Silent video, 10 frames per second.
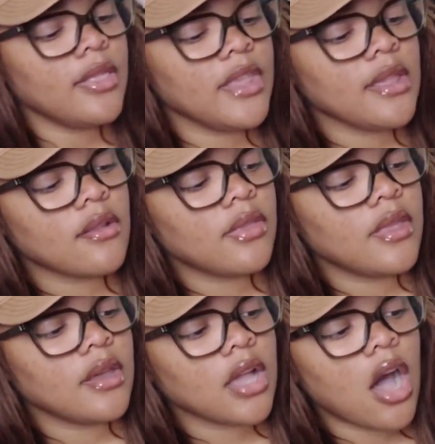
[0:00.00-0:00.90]
These are
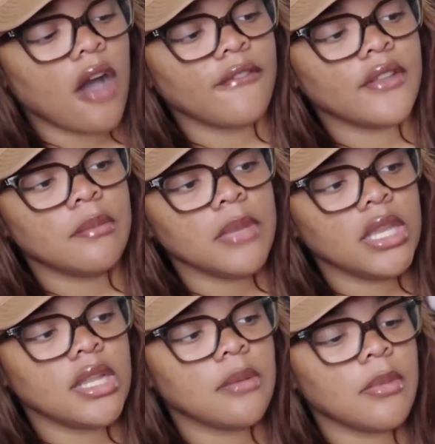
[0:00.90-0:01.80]
the Coffin
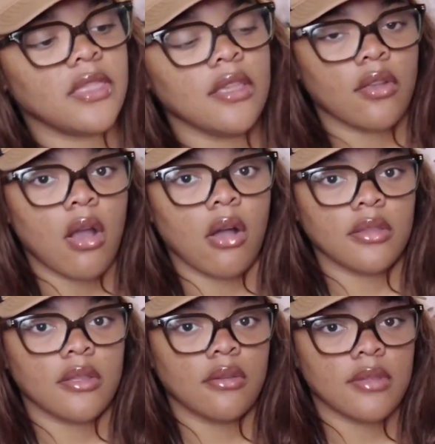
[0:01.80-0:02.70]
medium, and these are
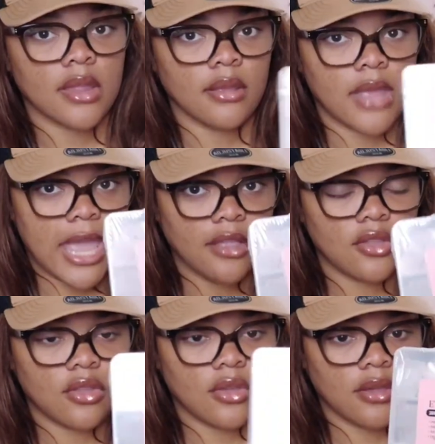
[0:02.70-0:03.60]
also
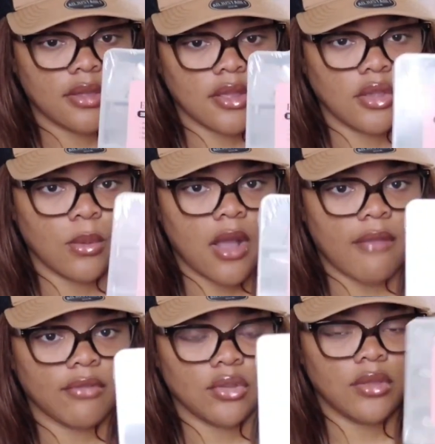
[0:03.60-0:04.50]
etched, so you won't
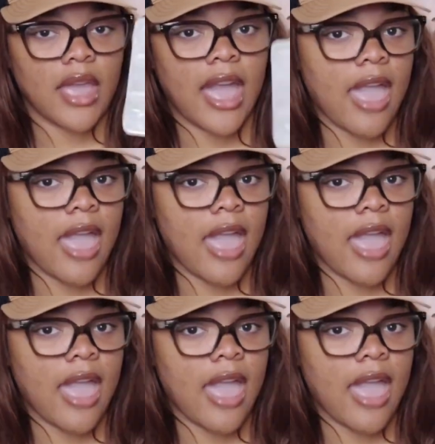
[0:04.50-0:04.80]
have to do that.